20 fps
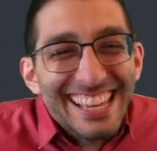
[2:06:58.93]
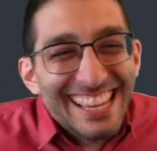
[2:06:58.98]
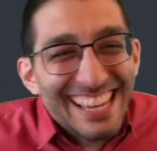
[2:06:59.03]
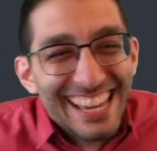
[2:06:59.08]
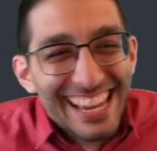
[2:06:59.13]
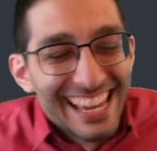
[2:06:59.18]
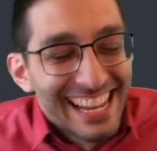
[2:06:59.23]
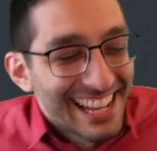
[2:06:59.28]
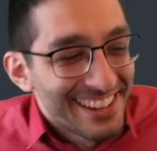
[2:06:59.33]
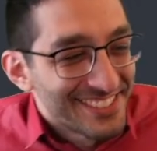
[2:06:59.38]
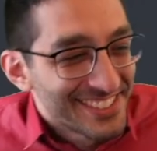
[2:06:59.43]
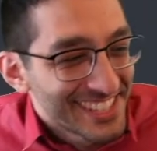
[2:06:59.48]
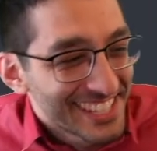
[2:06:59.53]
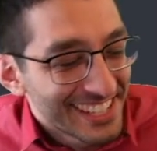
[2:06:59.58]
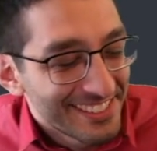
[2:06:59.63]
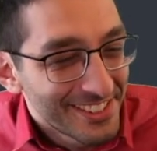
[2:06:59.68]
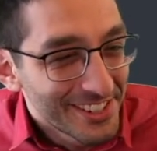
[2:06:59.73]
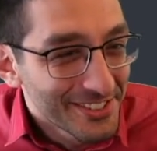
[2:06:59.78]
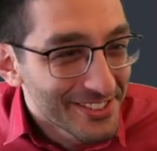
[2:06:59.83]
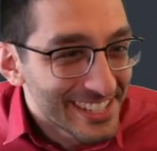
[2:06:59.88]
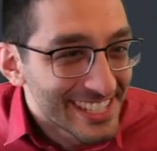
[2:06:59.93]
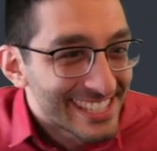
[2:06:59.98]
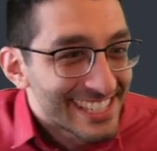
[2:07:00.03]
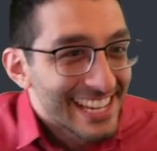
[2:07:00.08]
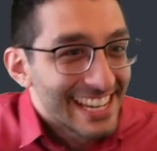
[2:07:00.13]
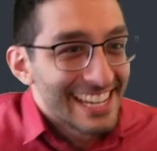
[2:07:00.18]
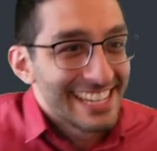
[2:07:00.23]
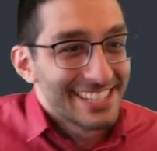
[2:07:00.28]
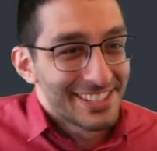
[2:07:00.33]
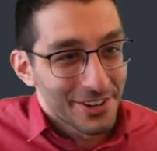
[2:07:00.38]
And I believe you would
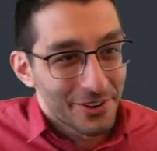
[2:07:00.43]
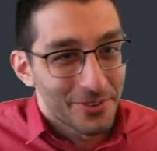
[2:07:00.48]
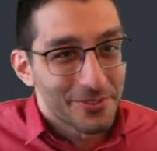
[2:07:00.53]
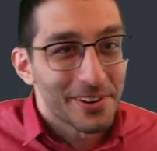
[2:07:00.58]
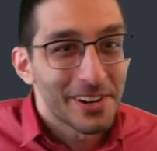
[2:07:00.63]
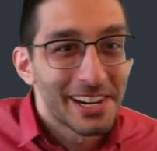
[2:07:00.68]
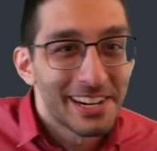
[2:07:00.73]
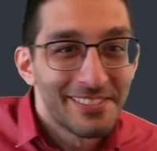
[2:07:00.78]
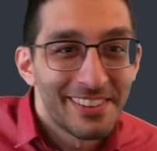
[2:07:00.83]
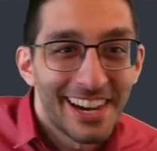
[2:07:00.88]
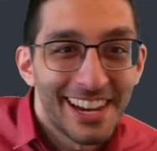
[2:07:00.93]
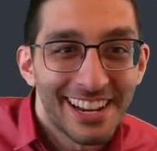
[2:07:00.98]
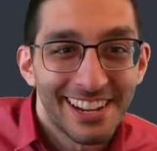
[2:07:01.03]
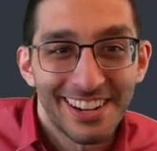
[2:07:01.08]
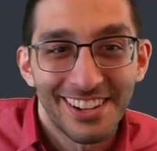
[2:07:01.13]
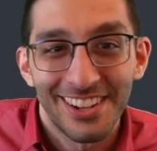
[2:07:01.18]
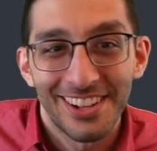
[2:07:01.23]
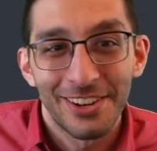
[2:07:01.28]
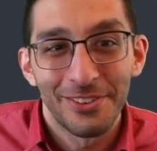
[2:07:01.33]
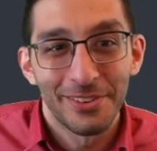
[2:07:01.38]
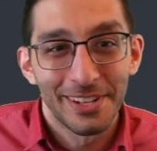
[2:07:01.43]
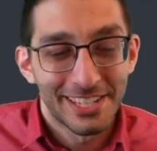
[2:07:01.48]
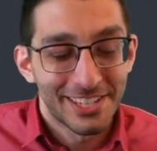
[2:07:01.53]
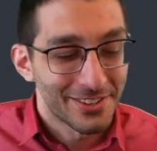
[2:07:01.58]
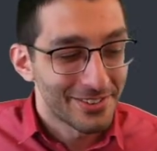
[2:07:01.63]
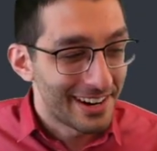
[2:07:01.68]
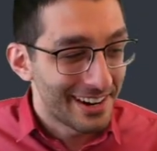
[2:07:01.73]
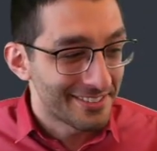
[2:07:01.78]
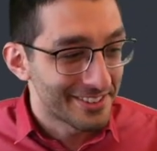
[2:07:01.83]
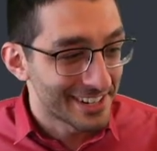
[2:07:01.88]
say, don't worry about it at all
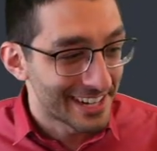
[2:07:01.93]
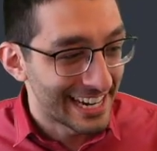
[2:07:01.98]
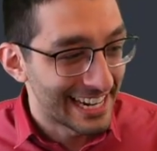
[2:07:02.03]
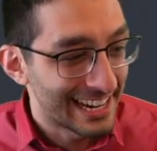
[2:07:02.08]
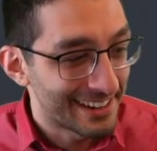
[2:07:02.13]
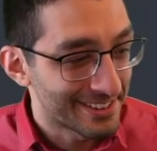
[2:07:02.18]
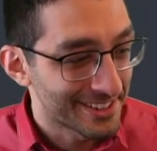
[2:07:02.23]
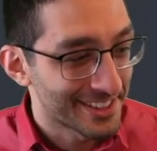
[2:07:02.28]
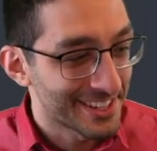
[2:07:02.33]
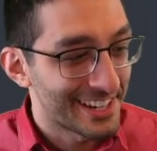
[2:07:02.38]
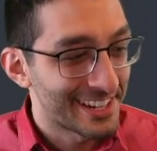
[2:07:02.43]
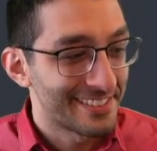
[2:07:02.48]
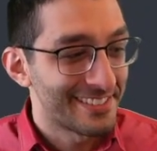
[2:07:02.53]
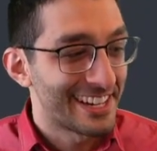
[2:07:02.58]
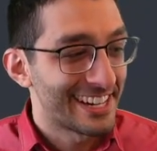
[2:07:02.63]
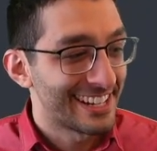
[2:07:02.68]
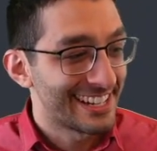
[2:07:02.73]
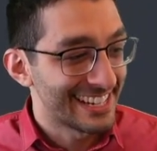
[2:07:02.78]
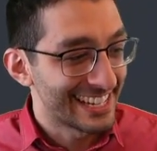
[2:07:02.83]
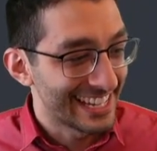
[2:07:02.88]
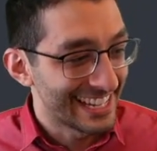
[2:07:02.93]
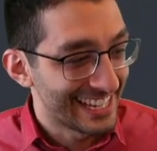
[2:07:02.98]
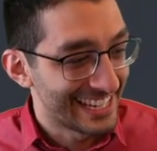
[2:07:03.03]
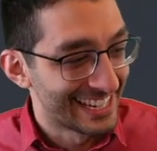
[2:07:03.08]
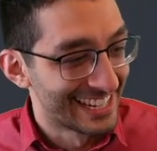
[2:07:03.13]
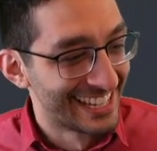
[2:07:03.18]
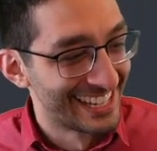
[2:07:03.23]
whatsoever. I never thought about it again.